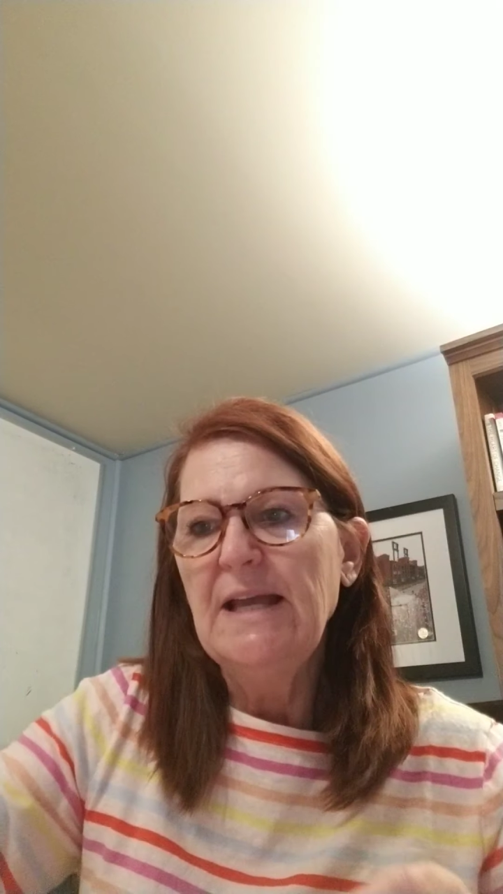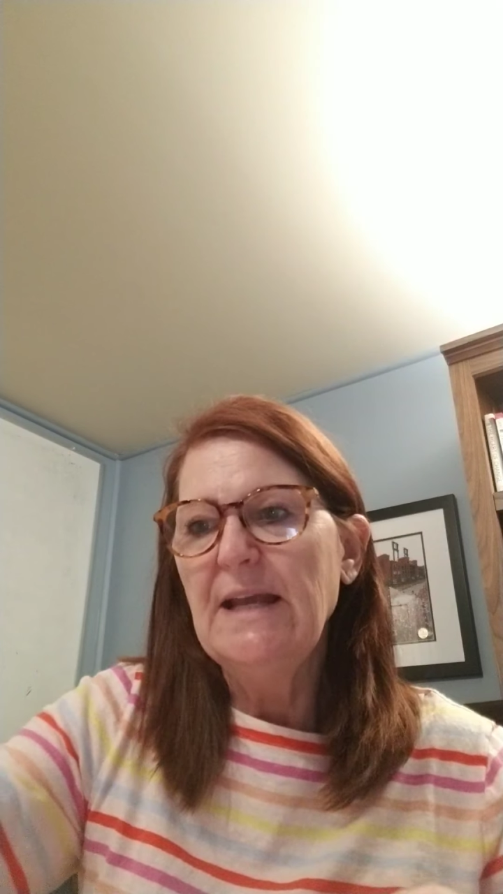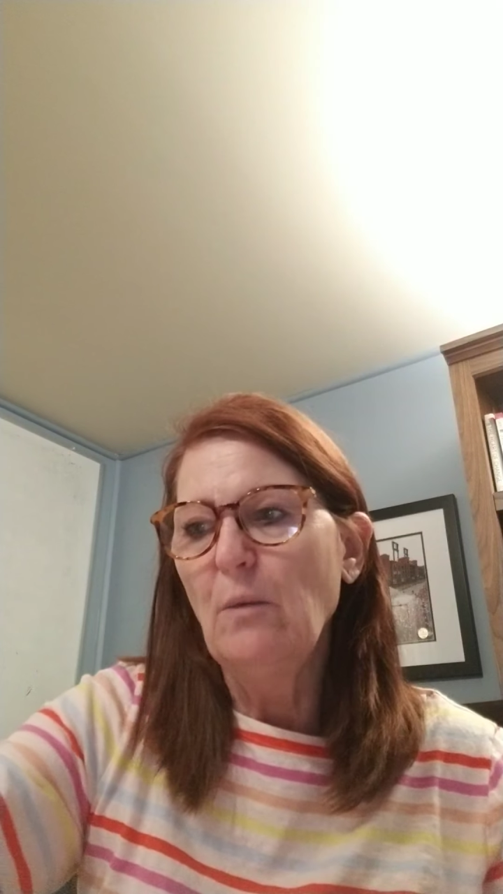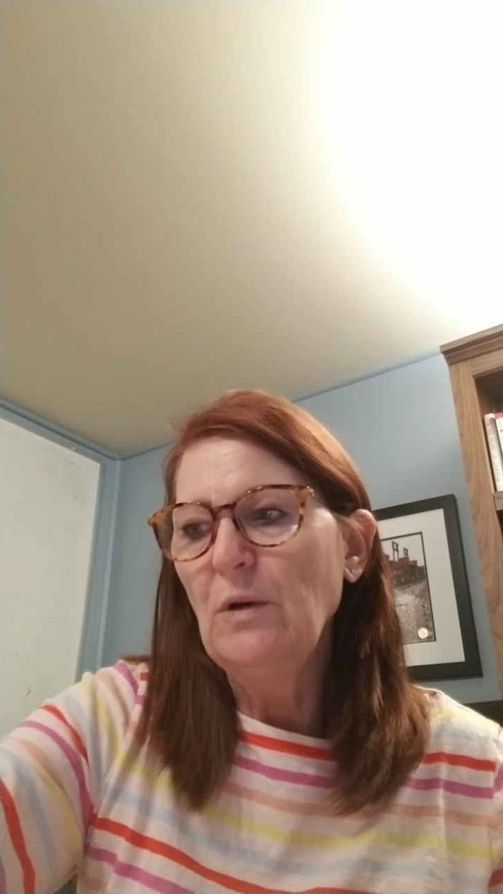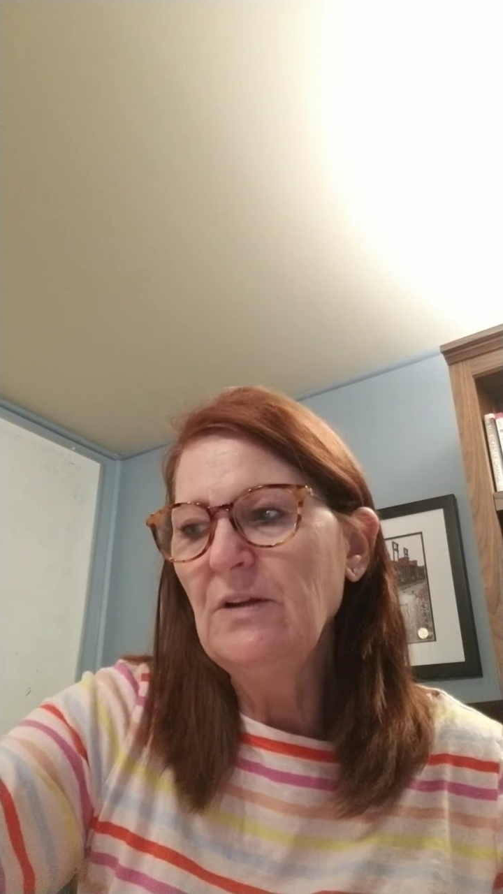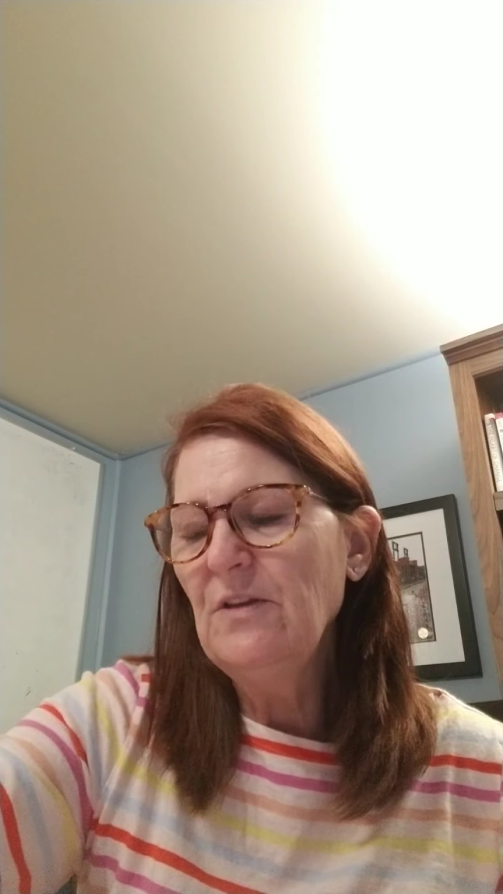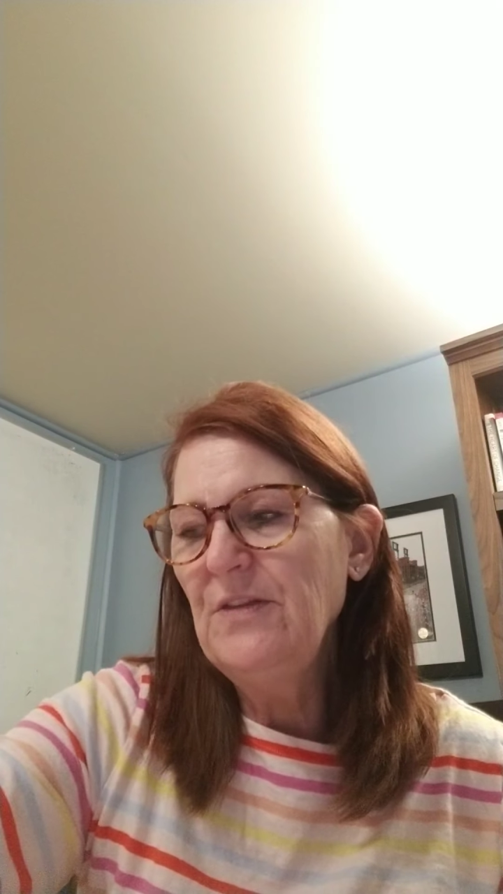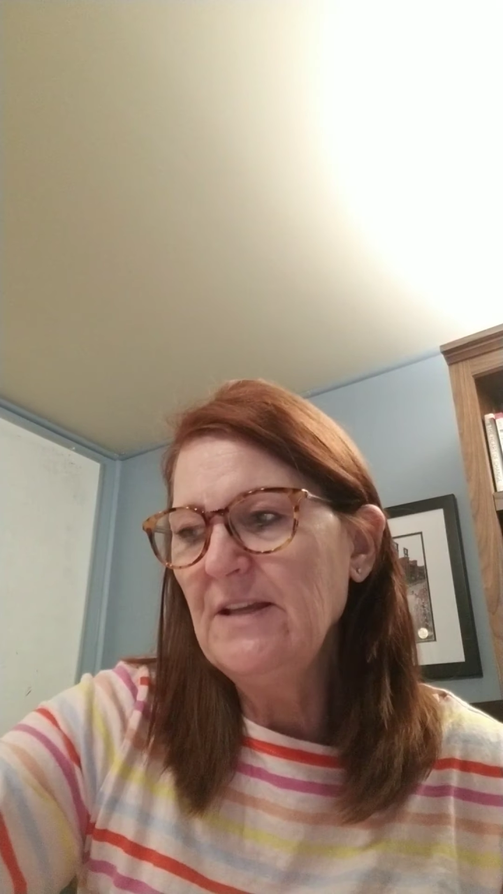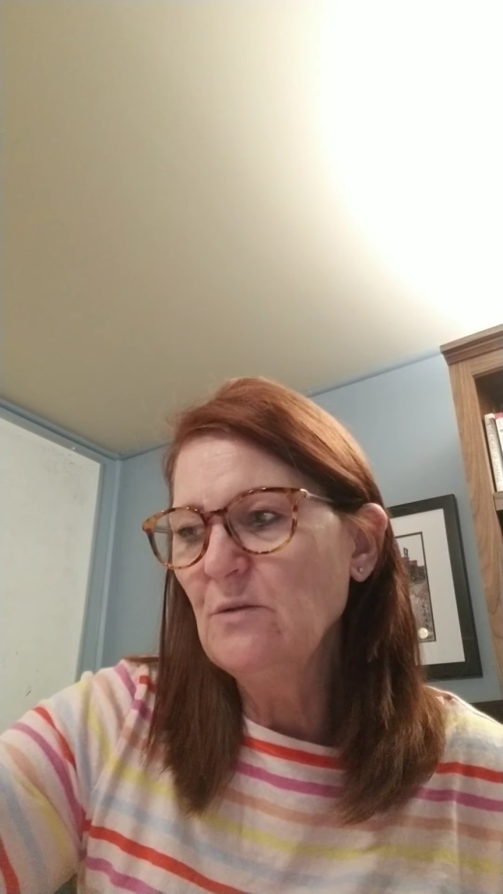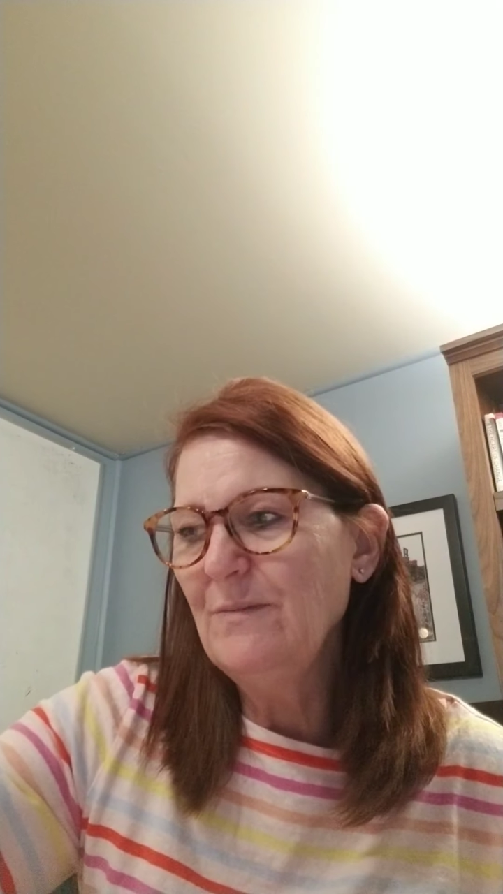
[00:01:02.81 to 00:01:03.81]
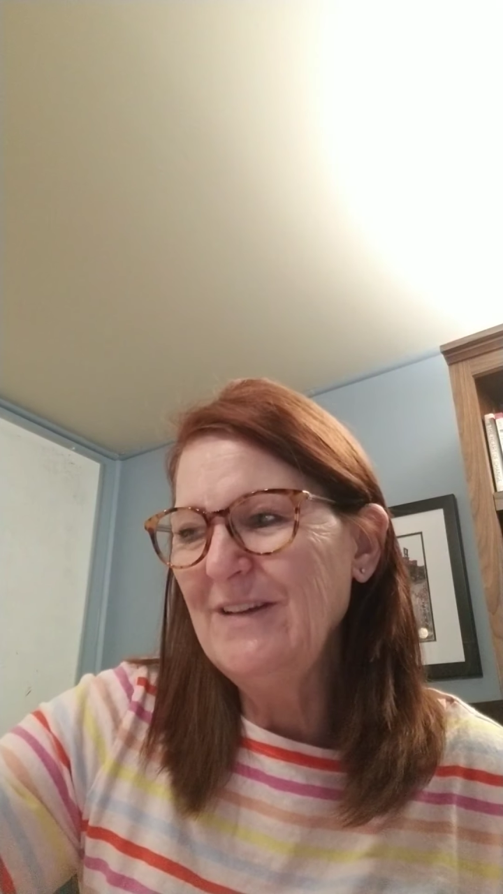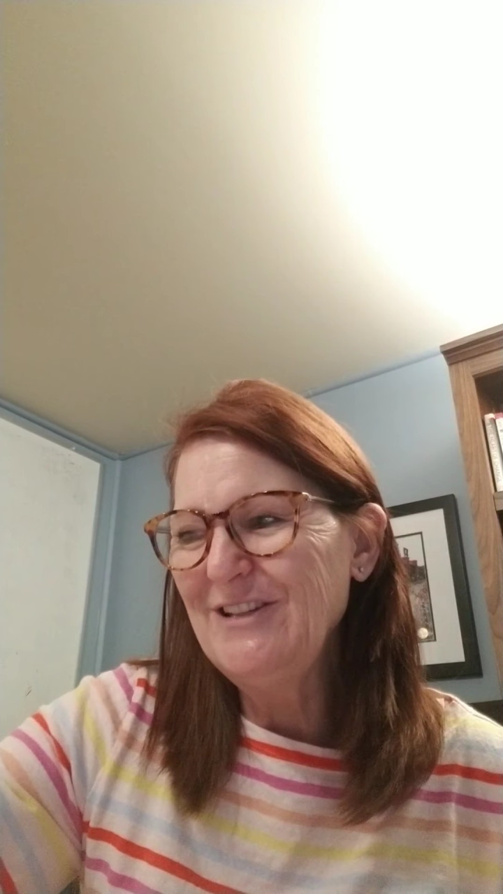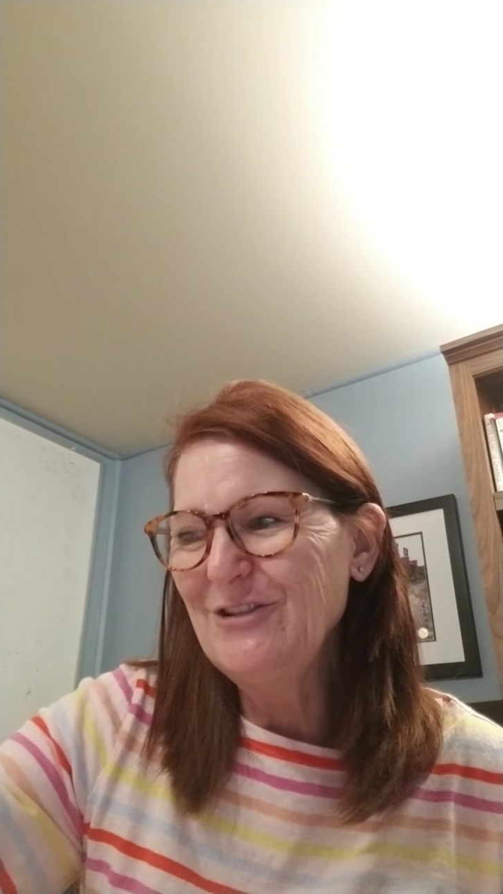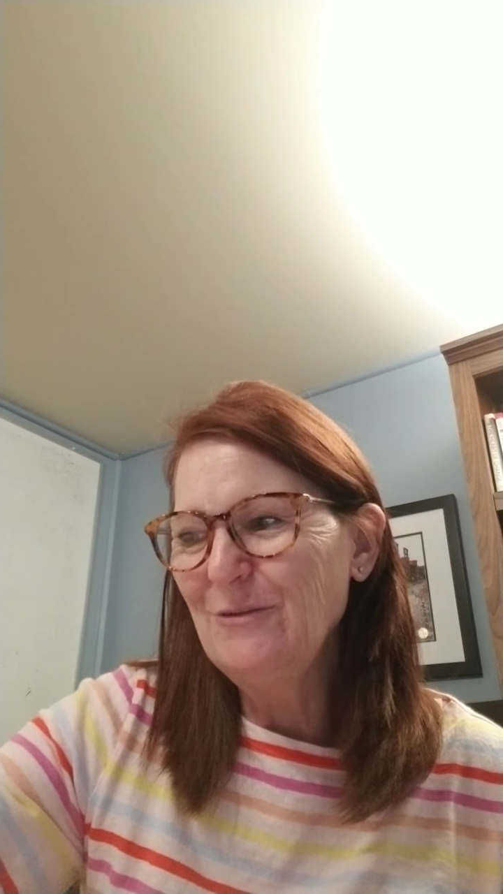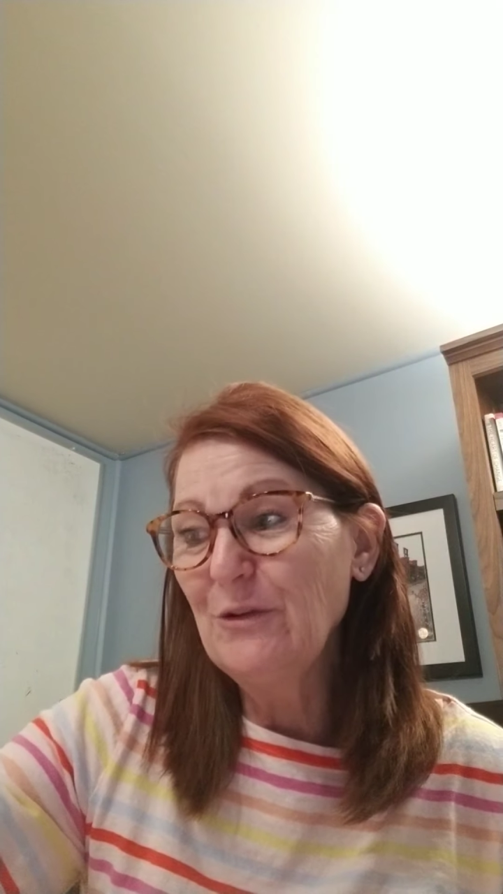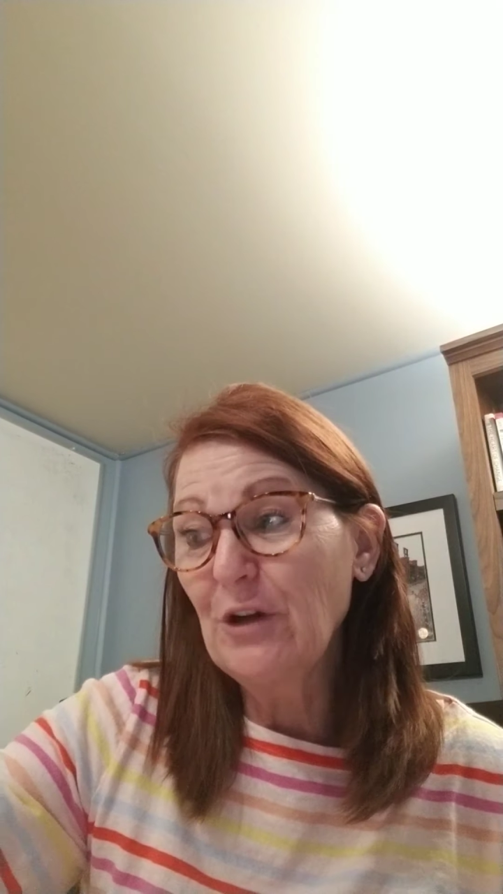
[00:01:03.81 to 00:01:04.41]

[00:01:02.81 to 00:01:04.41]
Now, one of the things we've been doing with